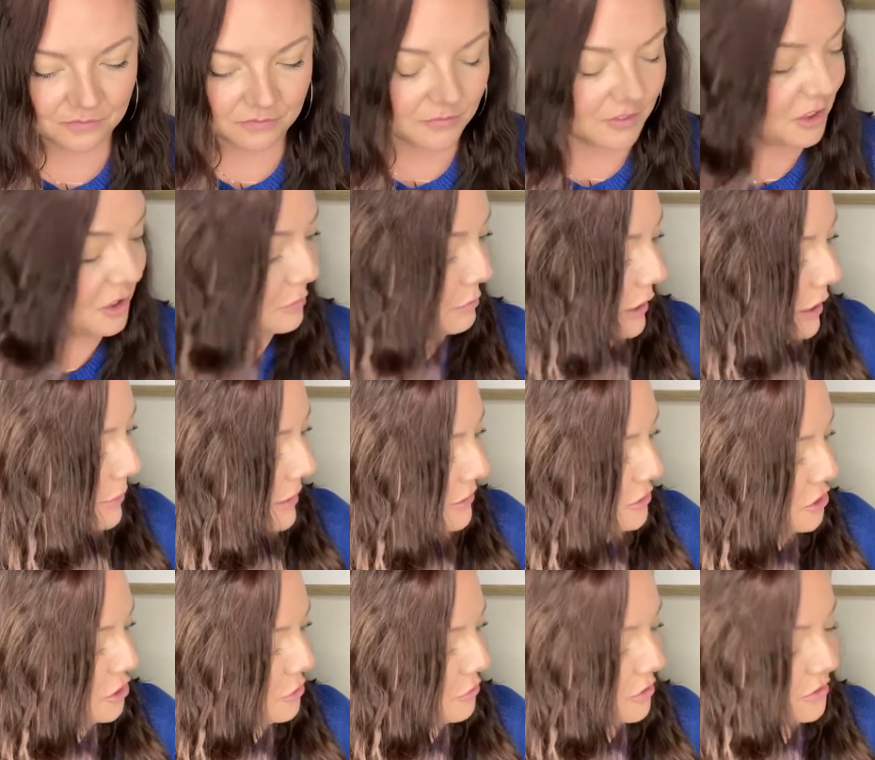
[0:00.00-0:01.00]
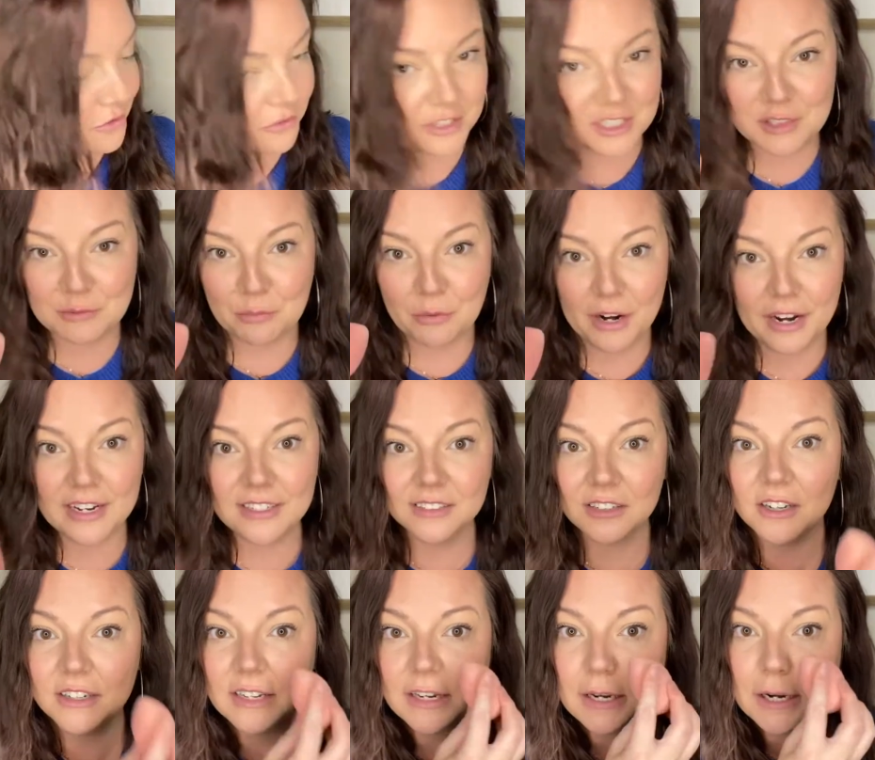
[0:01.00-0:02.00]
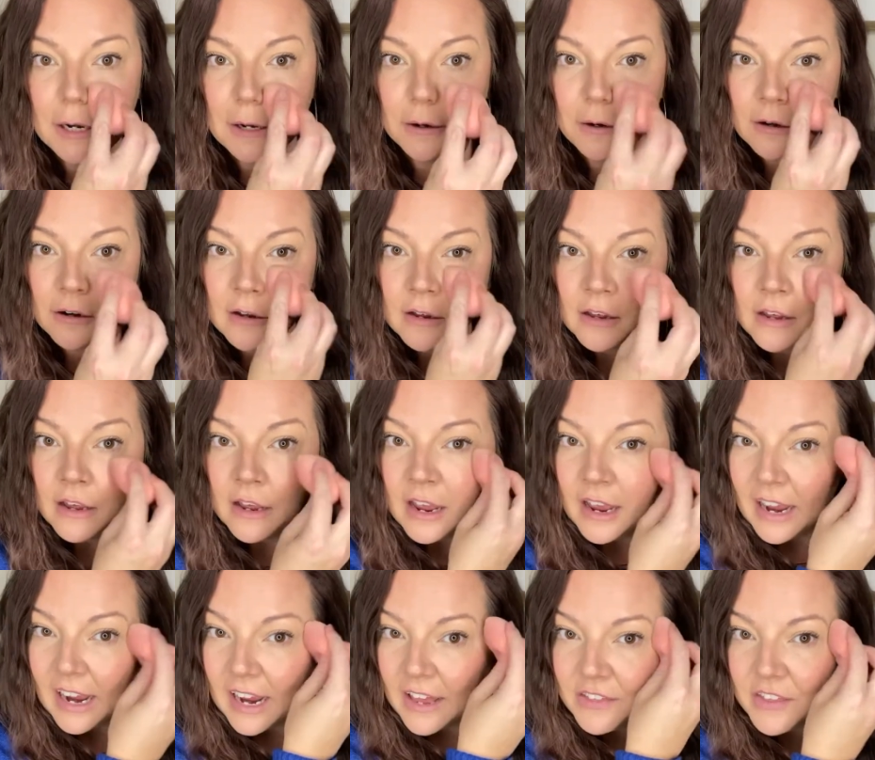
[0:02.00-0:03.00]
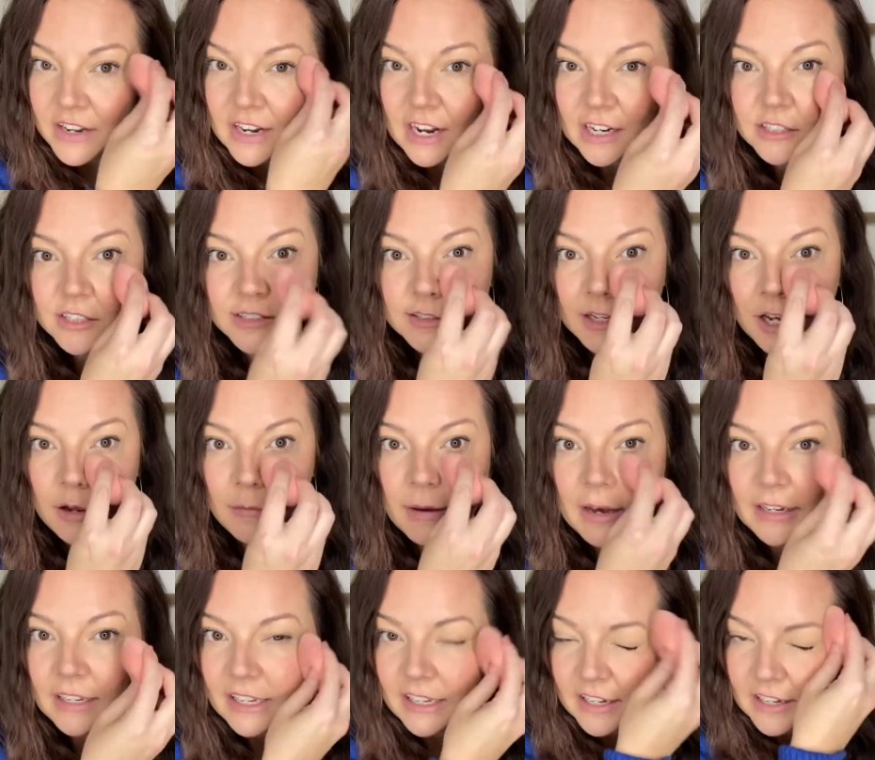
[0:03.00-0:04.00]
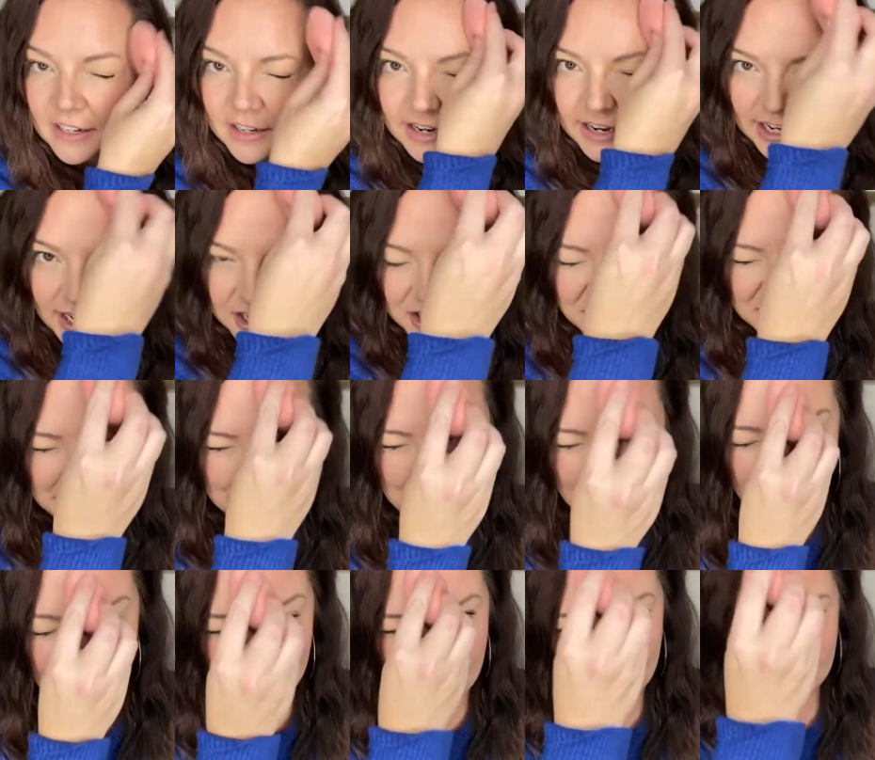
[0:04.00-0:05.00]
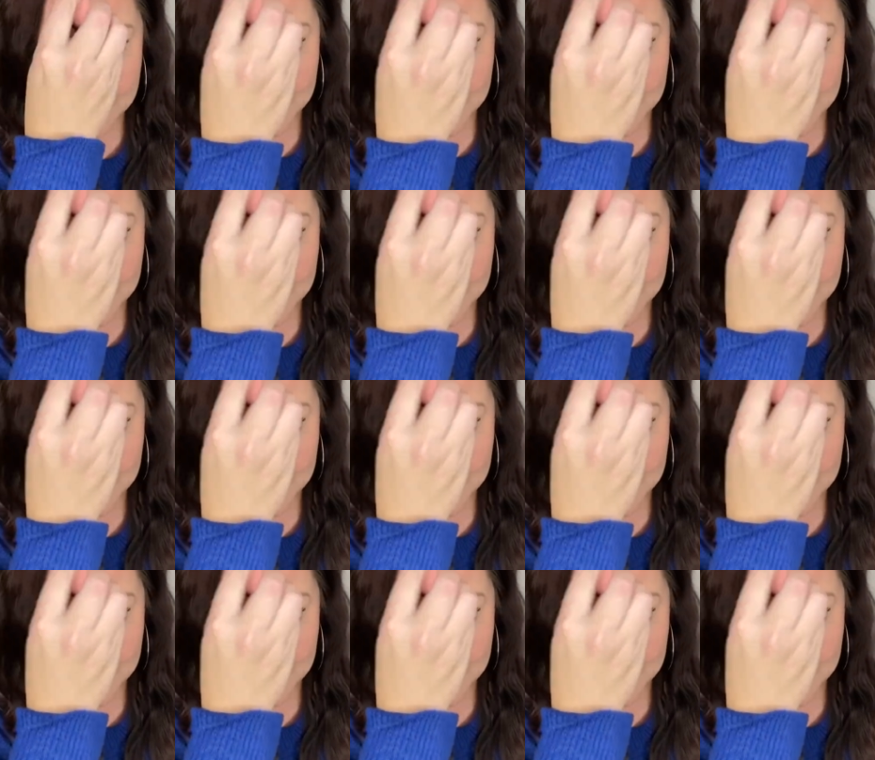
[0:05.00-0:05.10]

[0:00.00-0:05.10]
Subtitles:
spray about 2 or 3 sprays onto here, and then I just go back in and just pat